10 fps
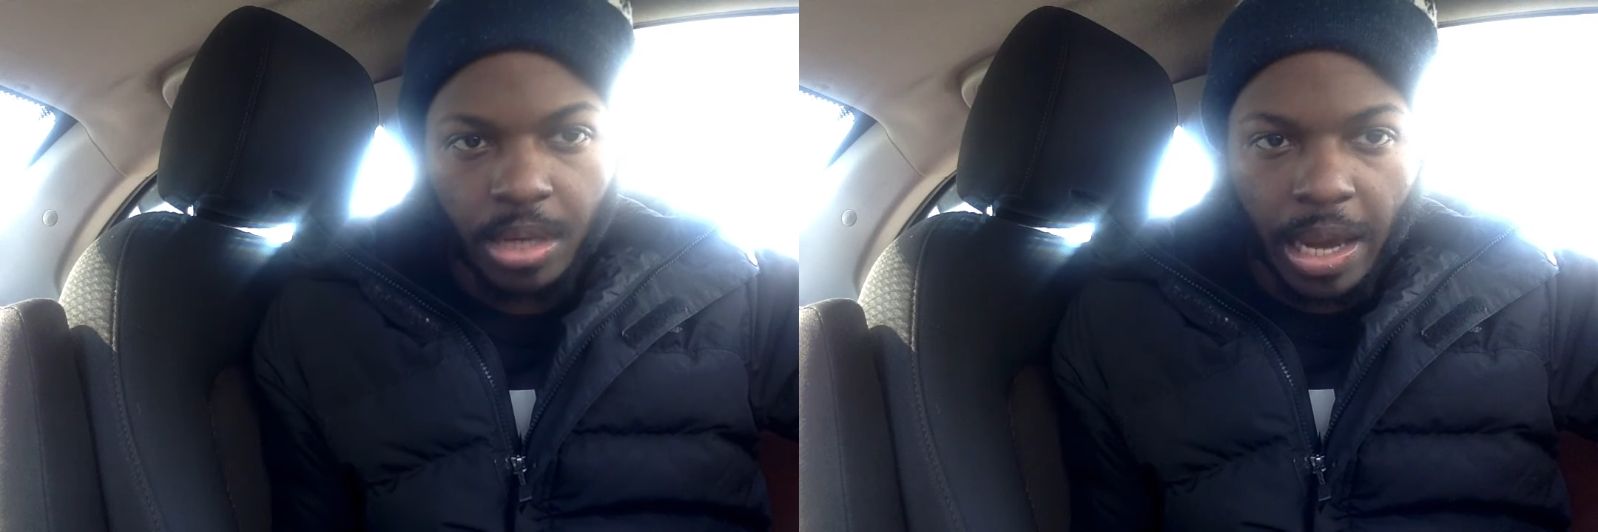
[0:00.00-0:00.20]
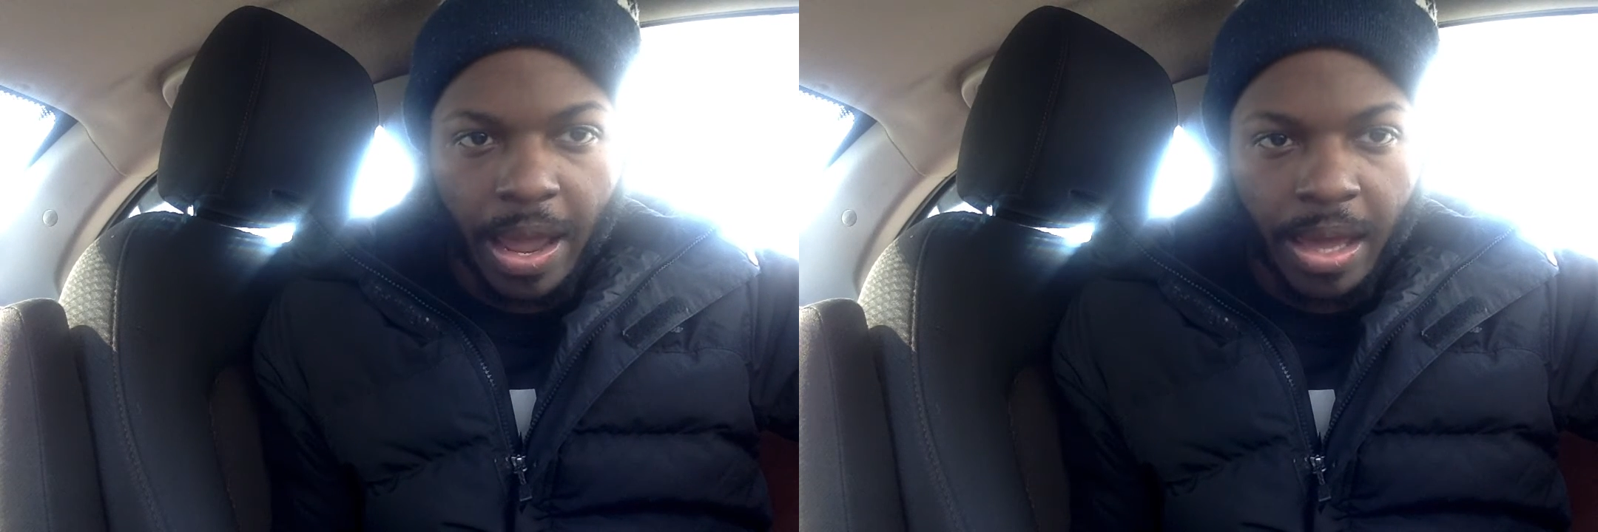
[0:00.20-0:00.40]

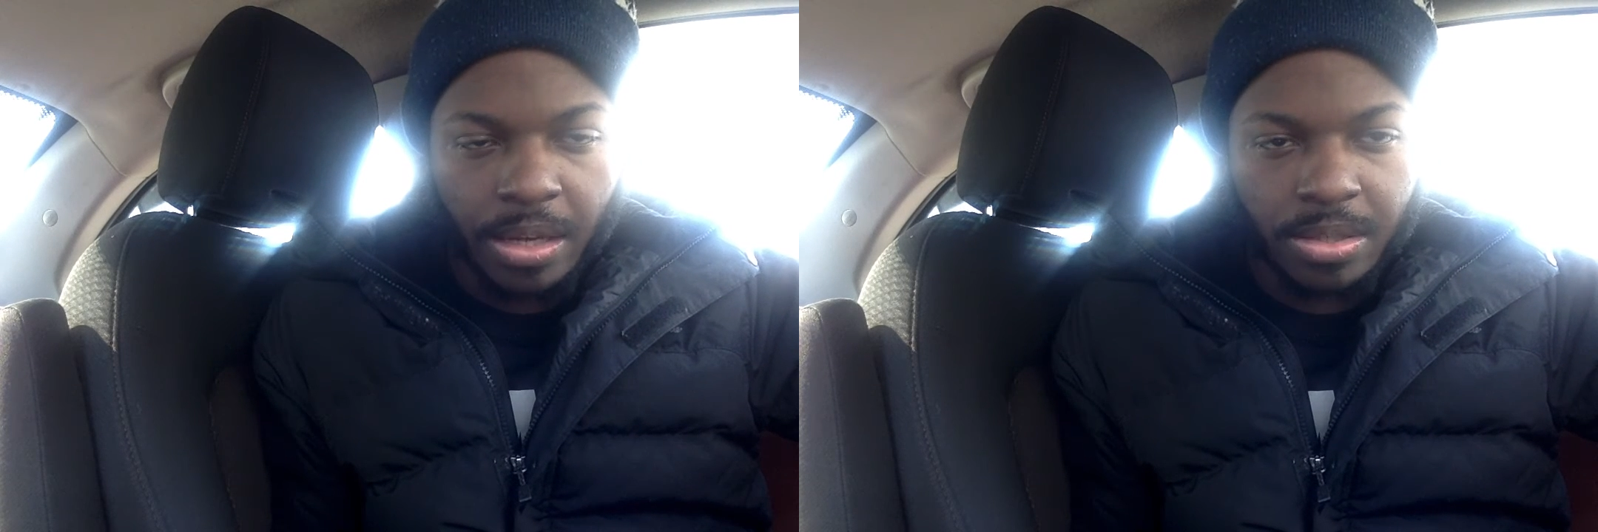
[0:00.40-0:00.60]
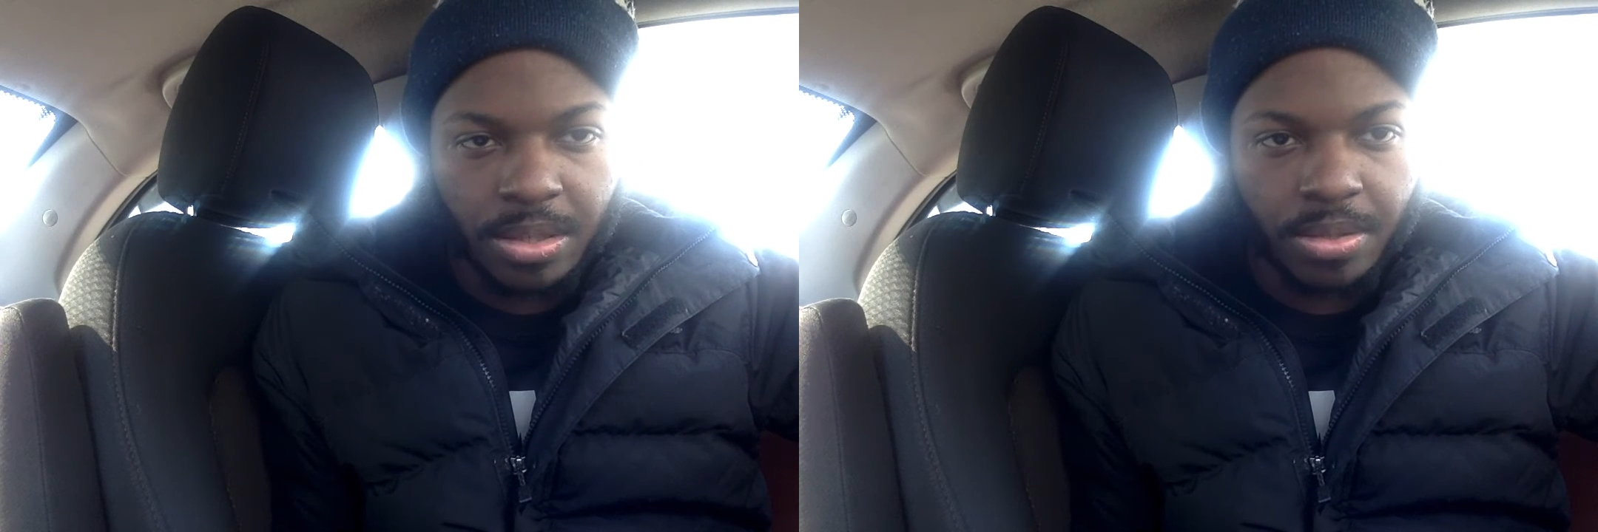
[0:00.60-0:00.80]

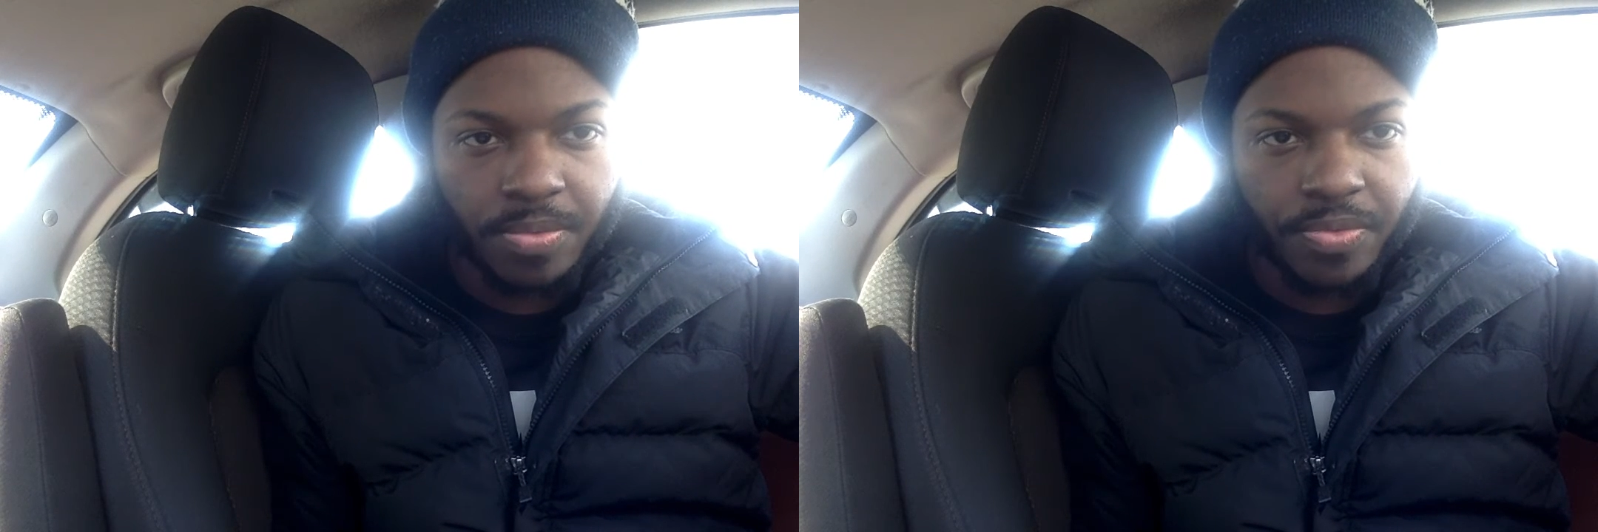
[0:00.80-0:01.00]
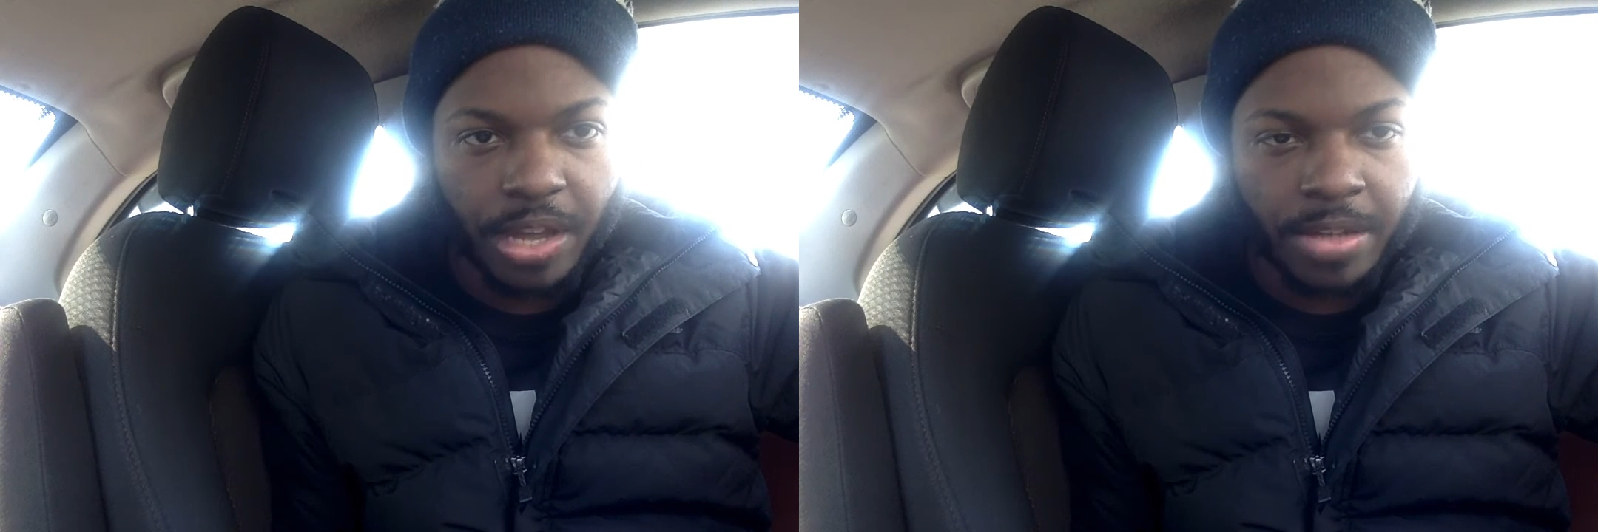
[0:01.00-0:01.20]
last
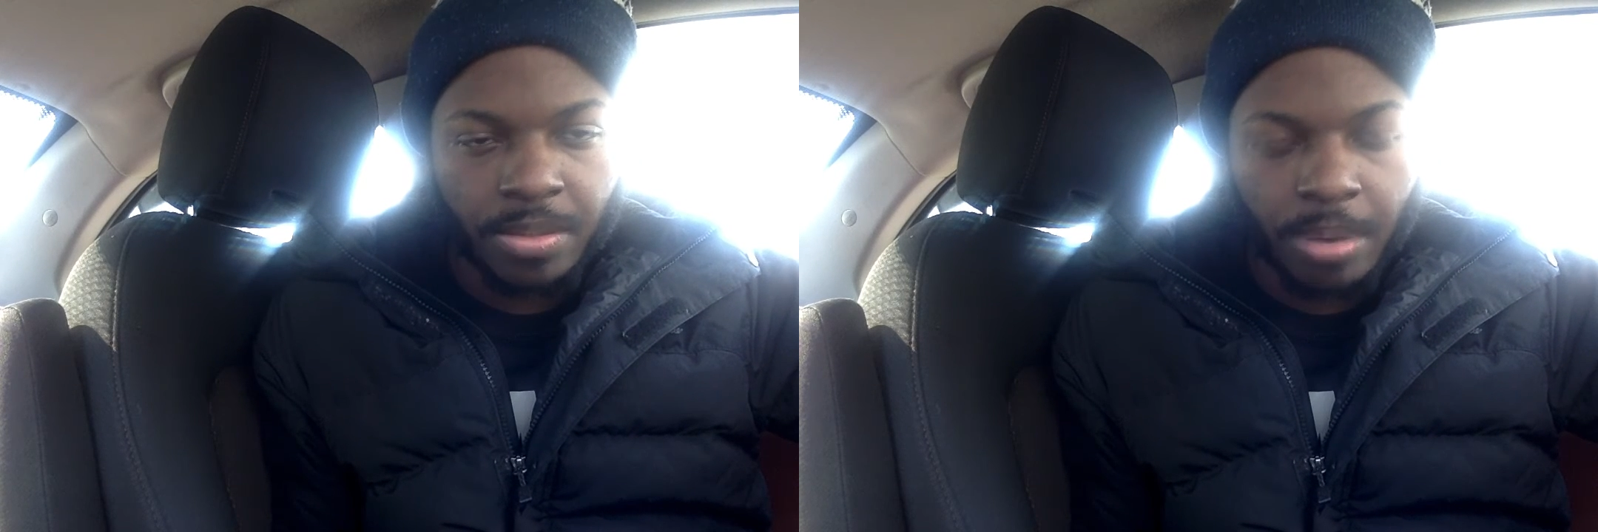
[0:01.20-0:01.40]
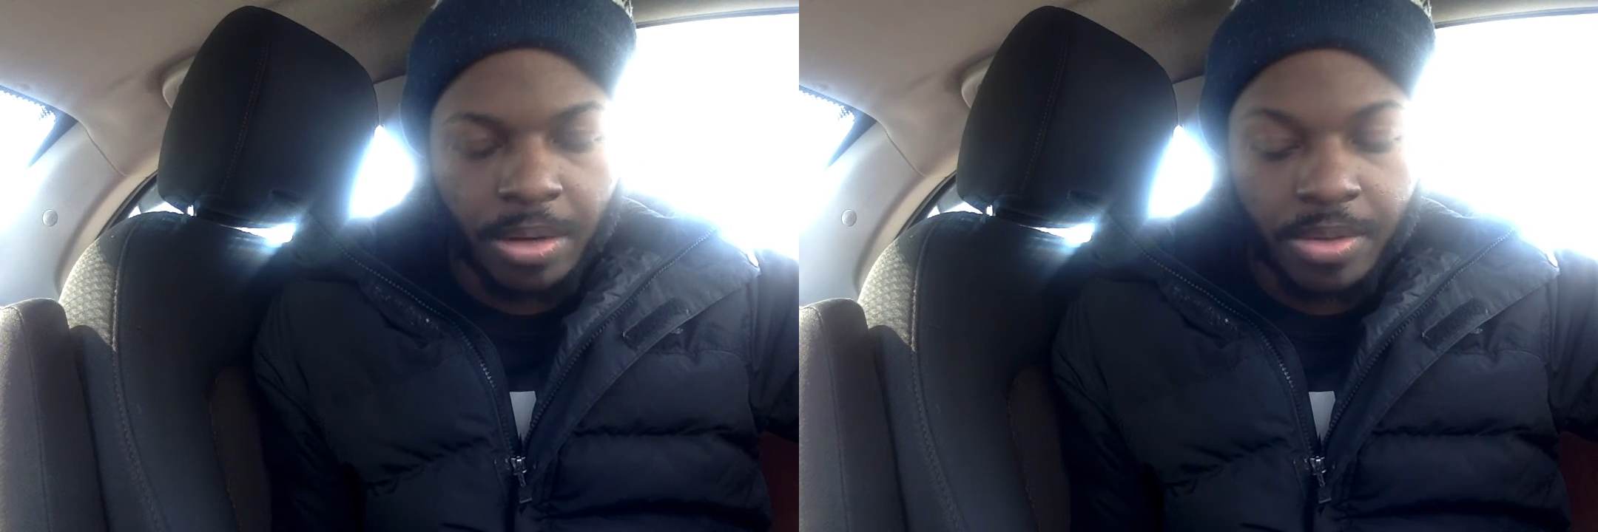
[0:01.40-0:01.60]
X
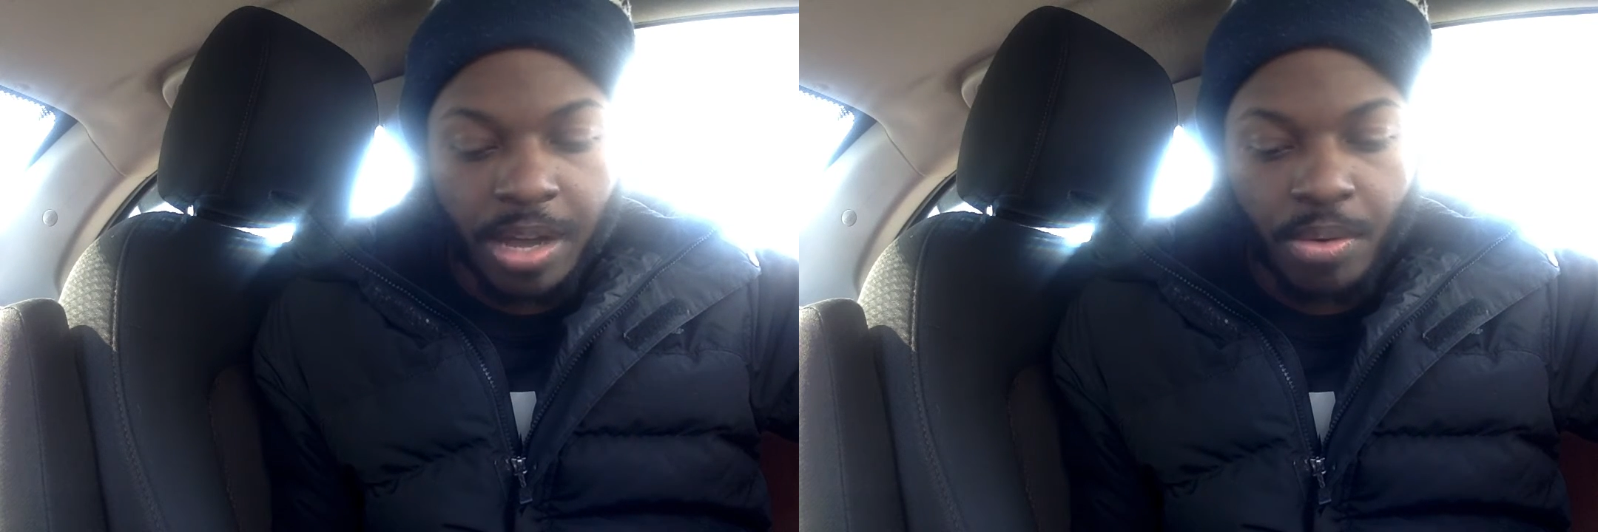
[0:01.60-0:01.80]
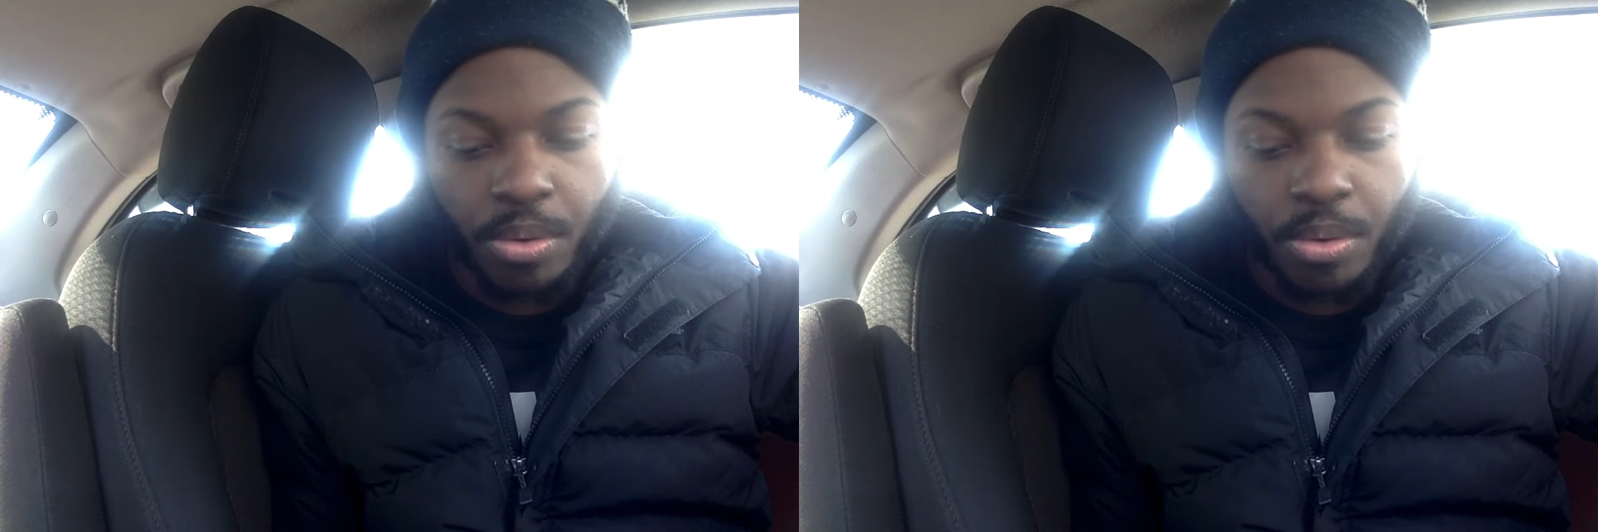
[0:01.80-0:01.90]
amount of time,